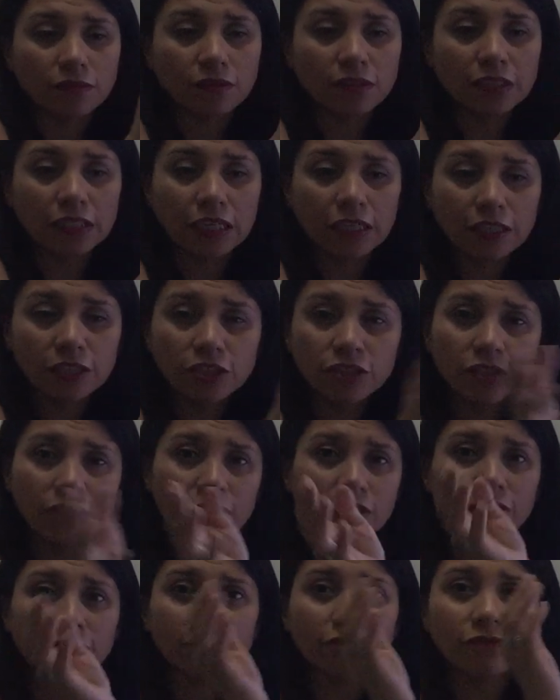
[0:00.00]

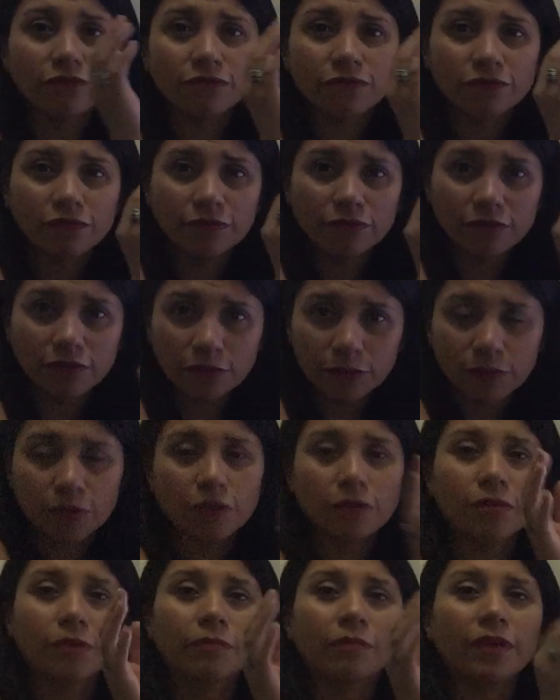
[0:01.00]
deletion of the
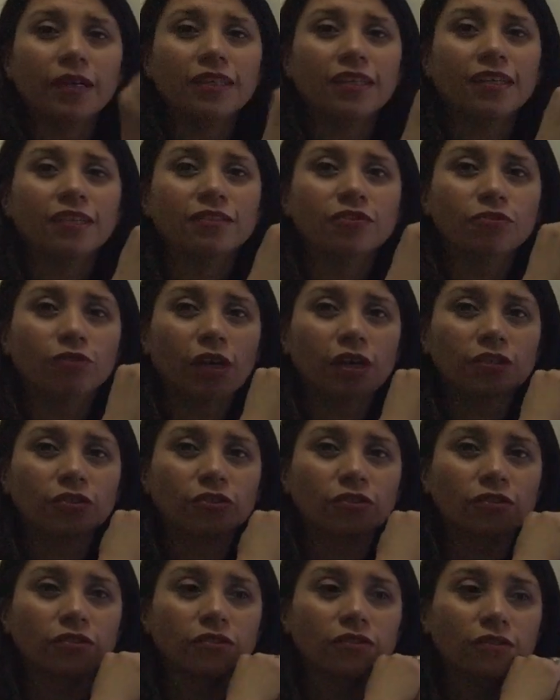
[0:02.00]
problematic
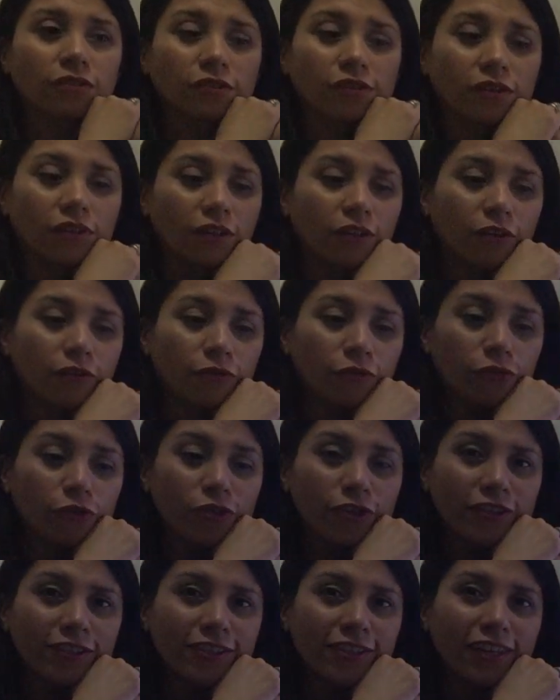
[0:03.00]
structures
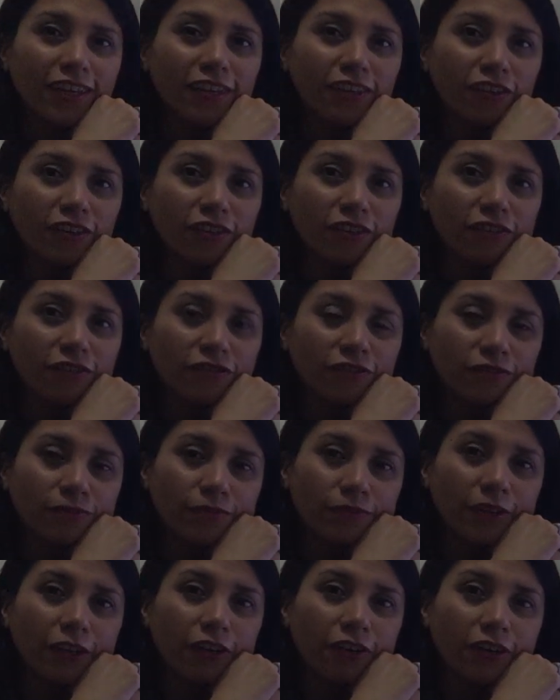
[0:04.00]
for the sake of
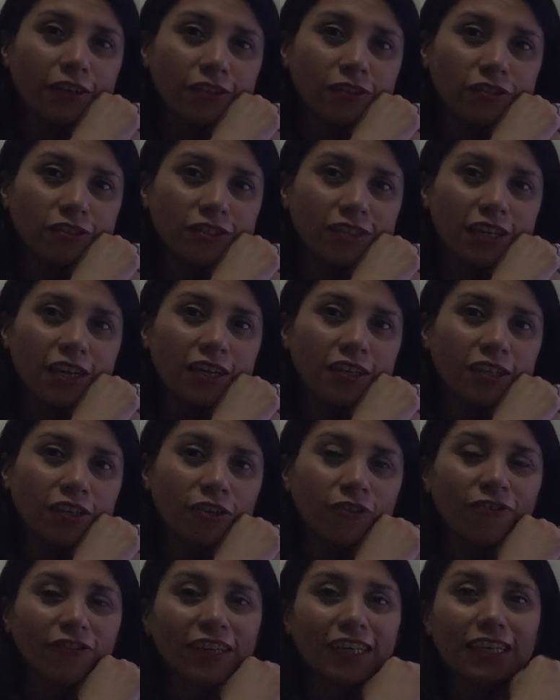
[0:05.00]
better
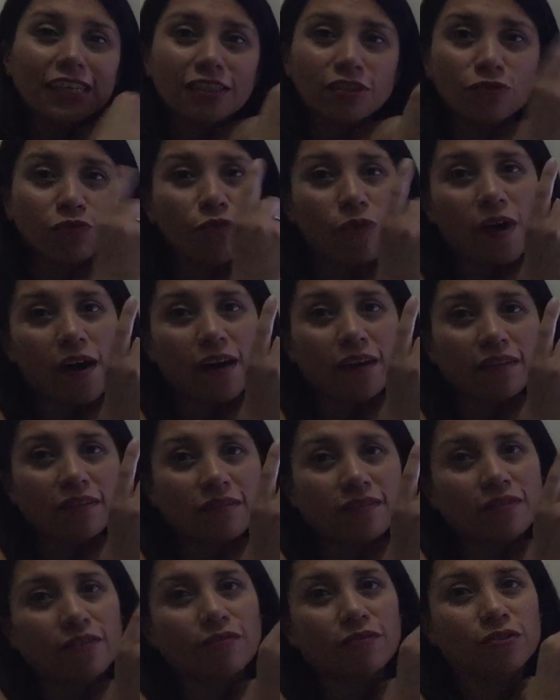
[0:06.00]
understanding of at least
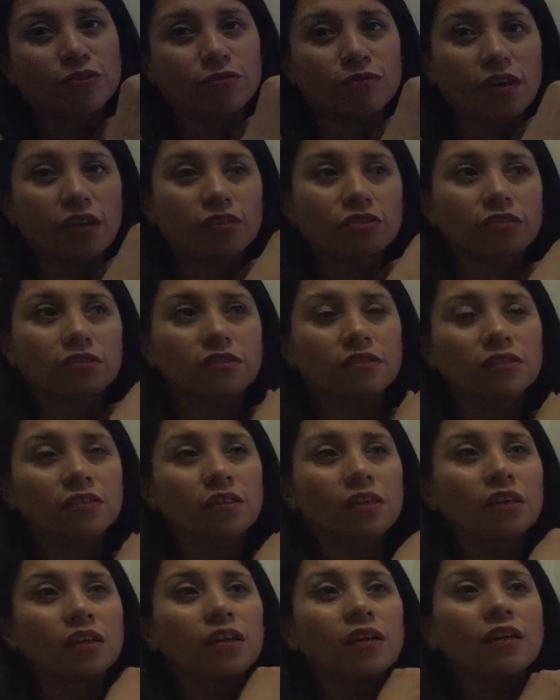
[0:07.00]
one of the structures.
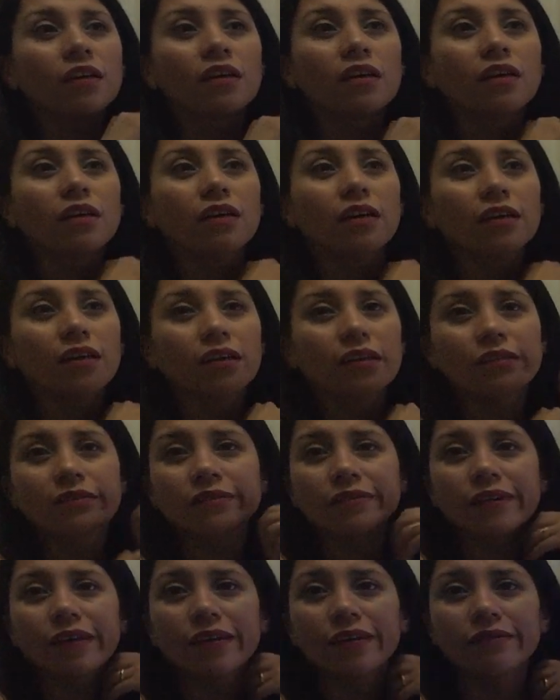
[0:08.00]

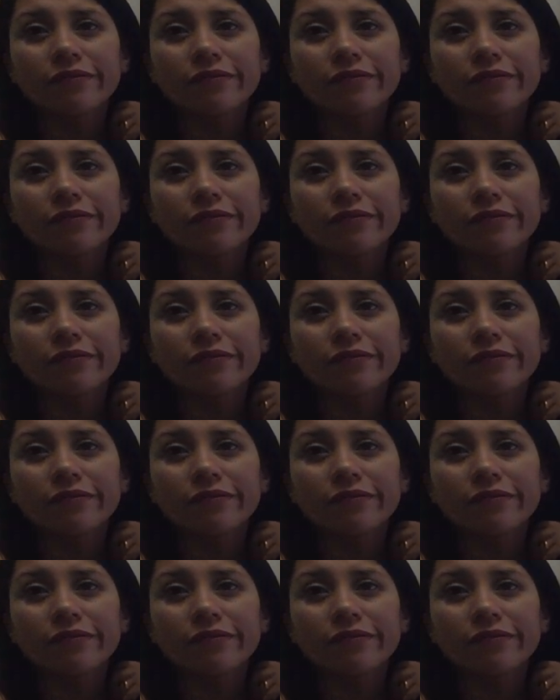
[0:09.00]
And